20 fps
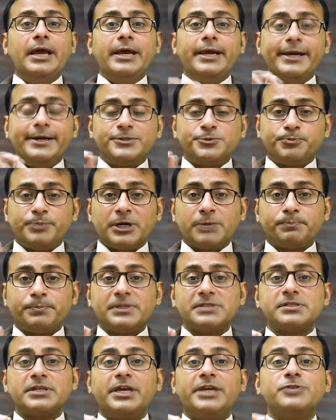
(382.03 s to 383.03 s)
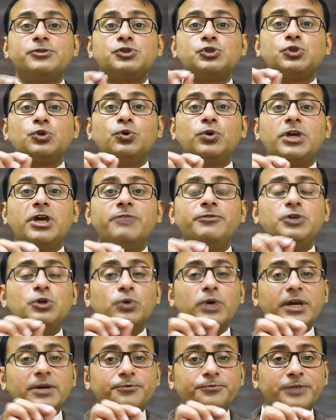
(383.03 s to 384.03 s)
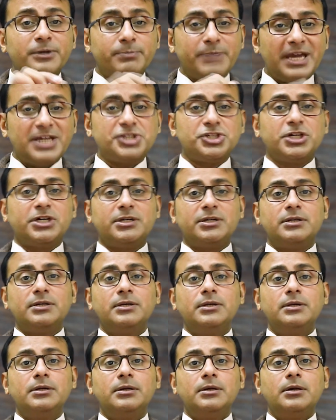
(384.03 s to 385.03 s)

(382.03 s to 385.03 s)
Its purpose is to give you information.